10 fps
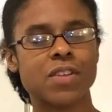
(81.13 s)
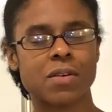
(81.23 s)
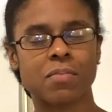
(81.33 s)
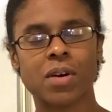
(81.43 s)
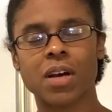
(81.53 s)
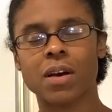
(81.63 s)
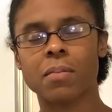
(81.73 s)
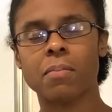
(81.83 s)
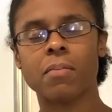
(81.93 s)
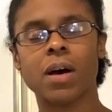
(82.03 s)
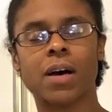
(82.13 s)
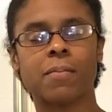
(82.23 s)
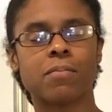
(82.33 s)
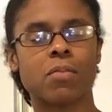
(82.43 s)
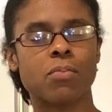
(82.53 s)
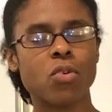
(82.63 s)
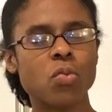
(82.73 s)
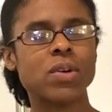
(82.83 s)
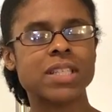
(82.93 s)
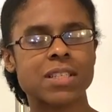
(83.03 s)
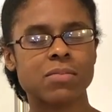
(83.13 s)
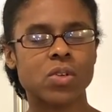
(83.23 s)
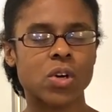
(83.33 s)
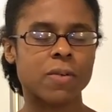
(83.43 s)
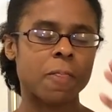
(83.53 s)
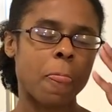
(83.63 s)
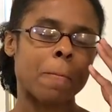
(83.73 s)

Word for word: them um, more wisdom, Lord,